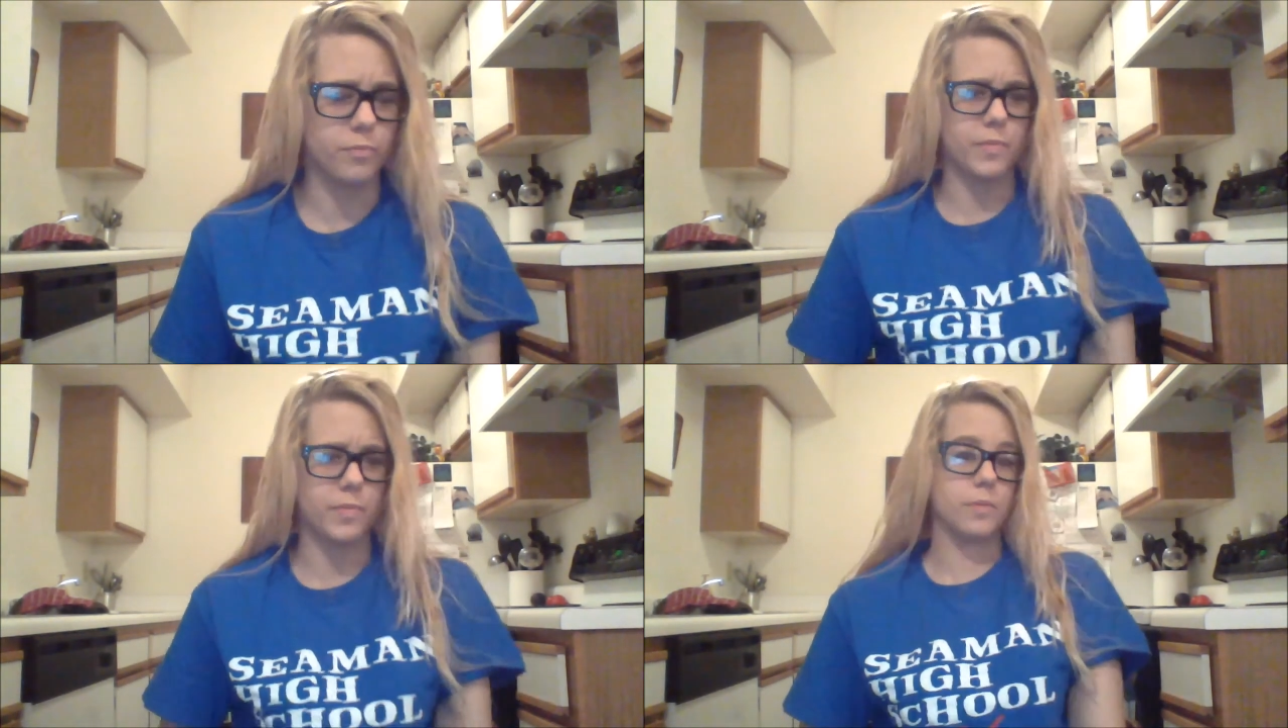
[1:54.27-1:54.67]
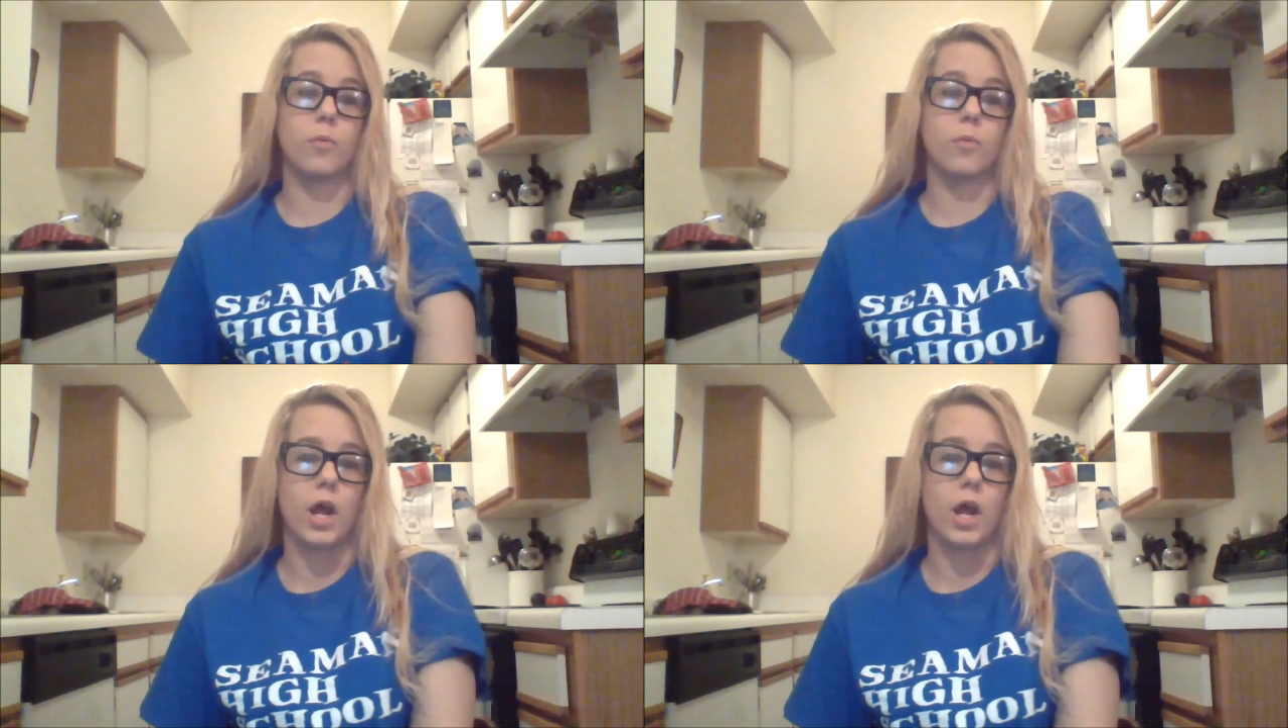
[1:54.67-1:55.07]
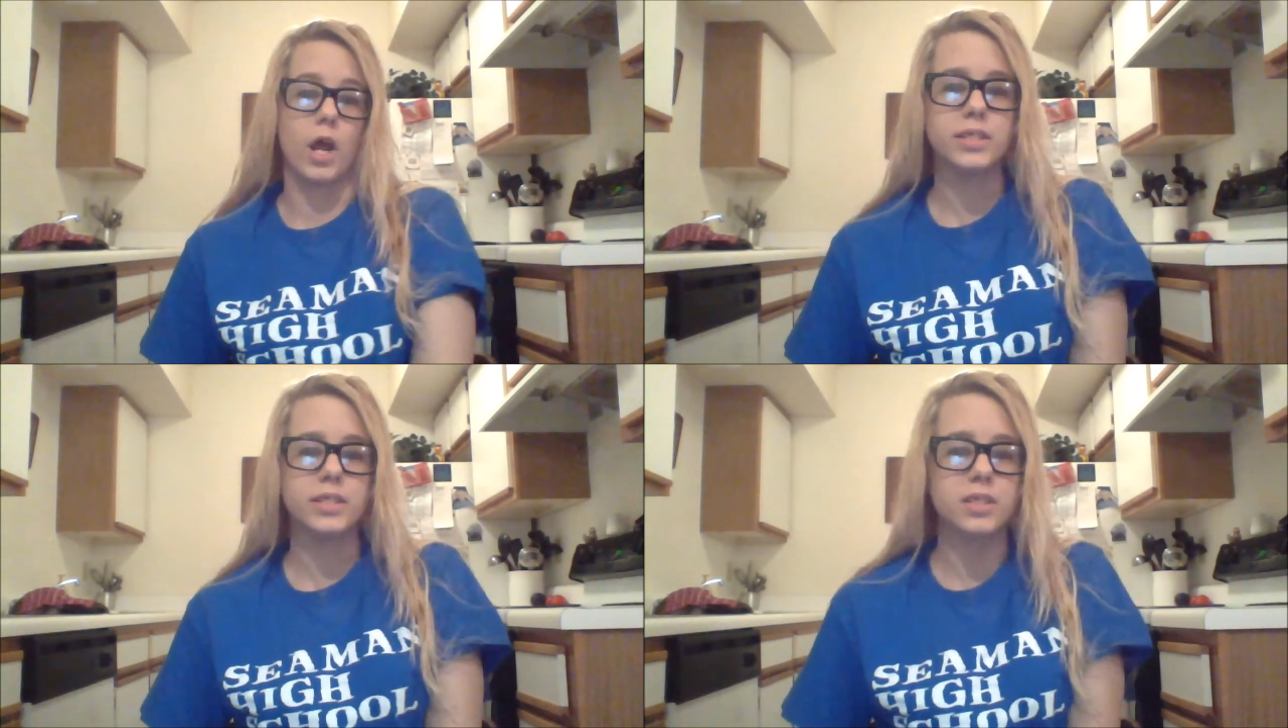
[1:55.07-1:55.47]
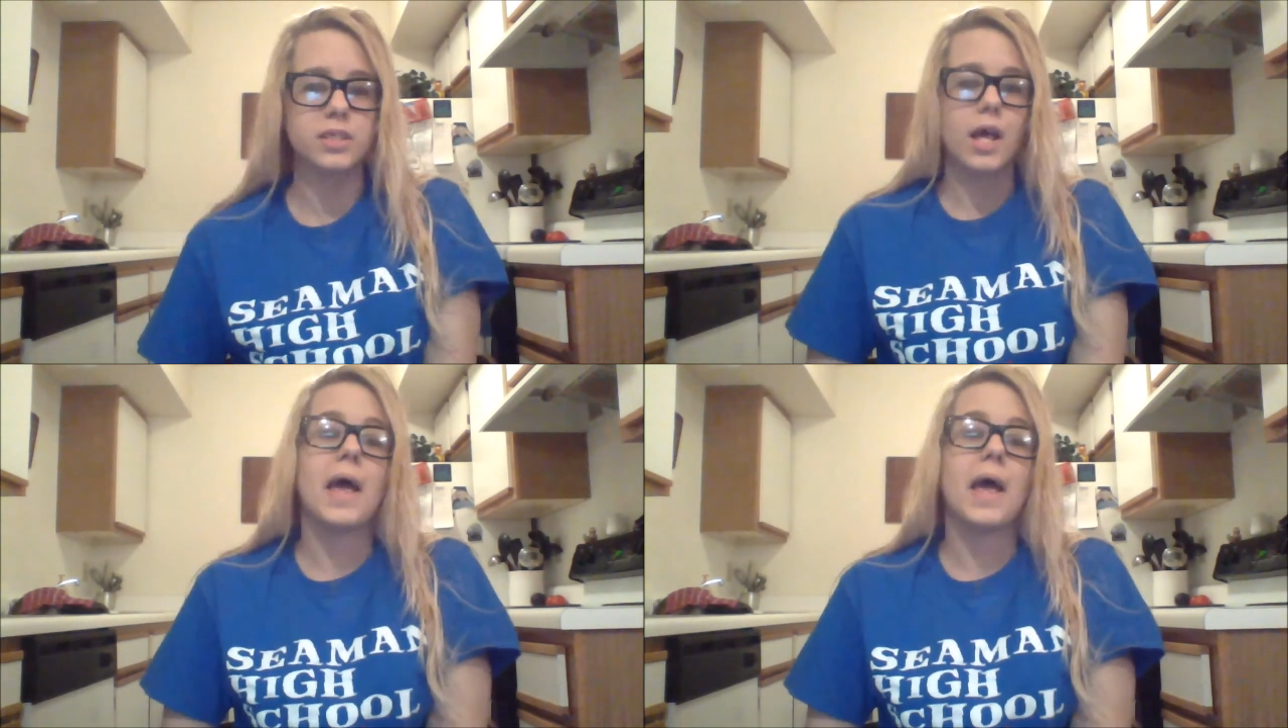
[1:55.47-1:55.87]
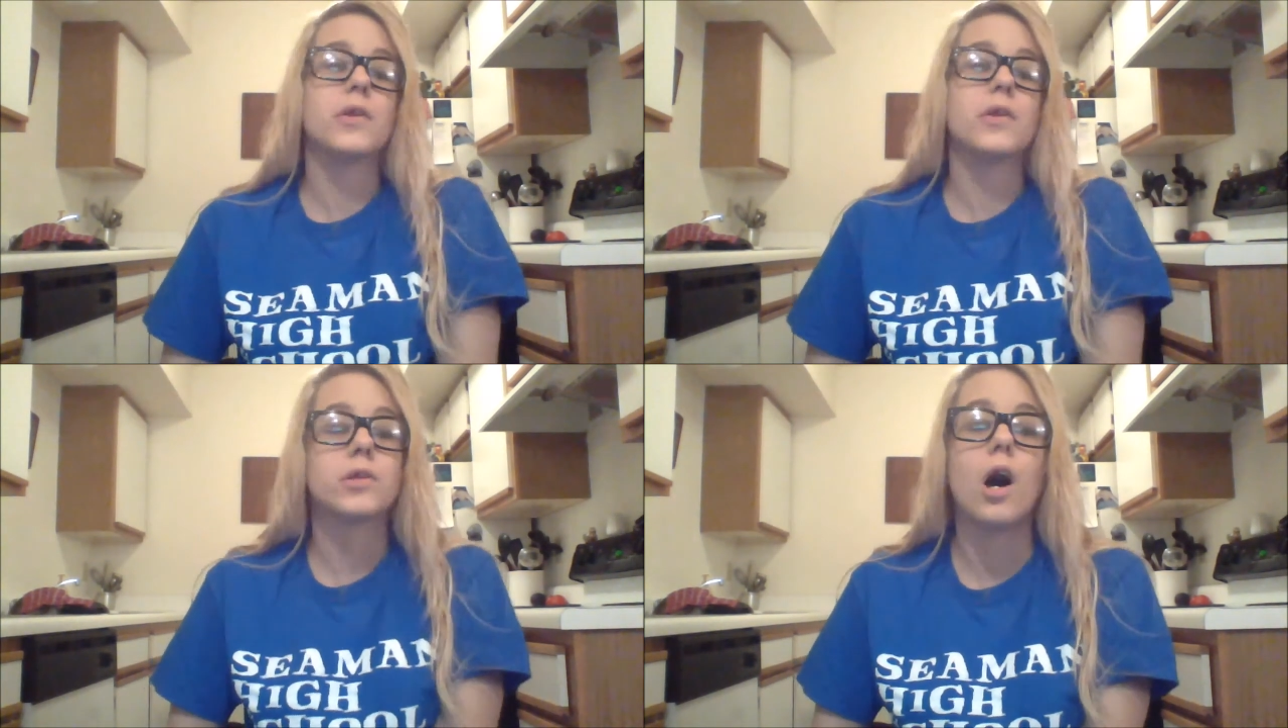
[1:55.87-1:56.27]
being memorized. And you
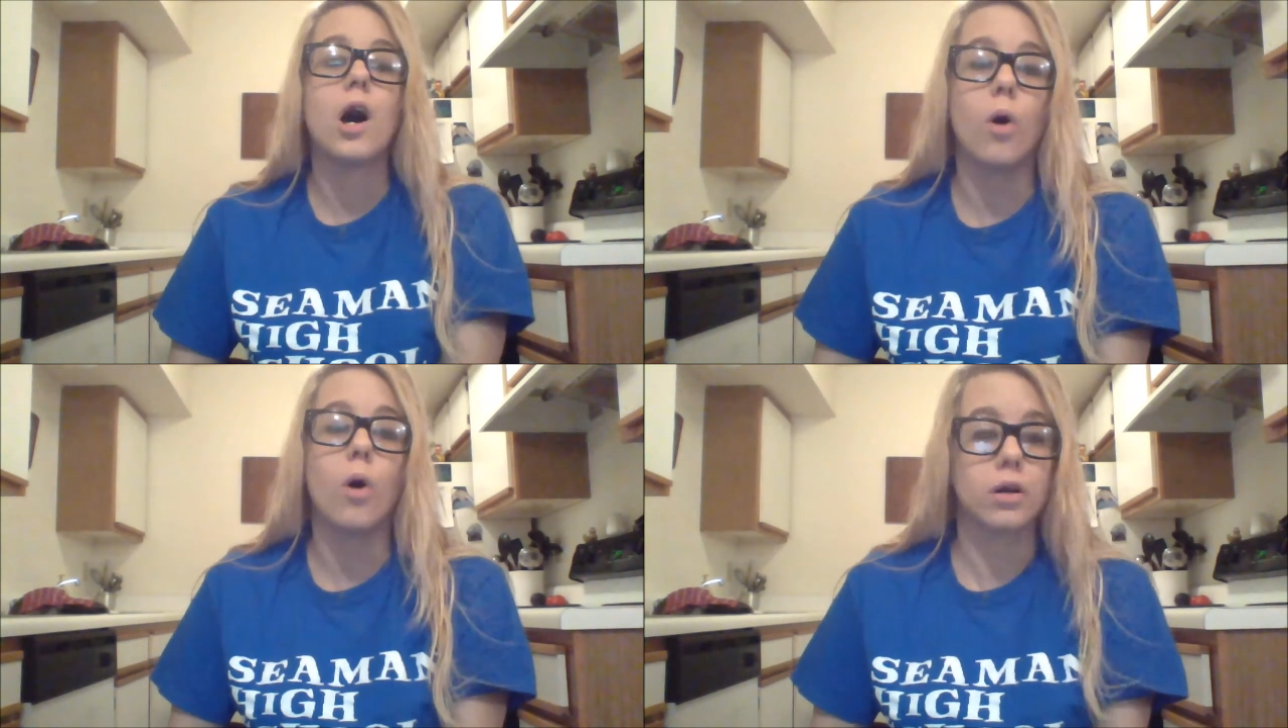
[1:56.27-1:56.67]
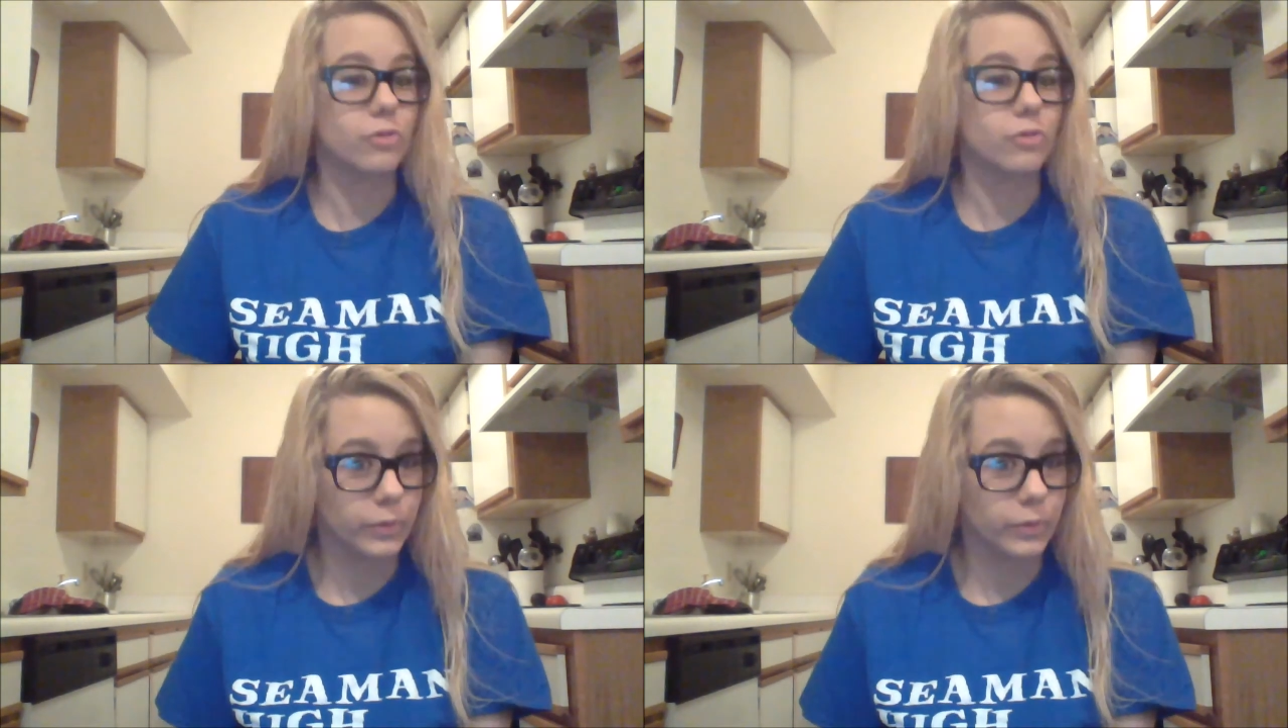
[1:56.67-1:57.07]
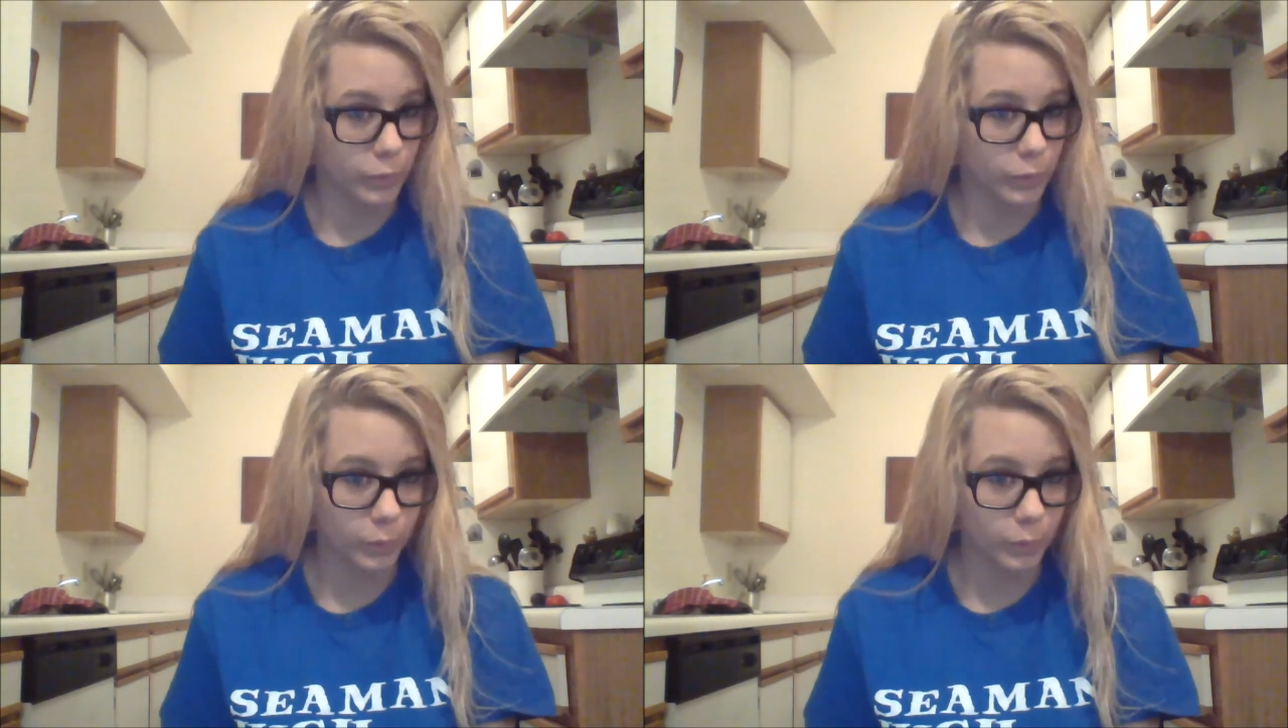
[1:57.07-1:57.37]
cannot walk around the room.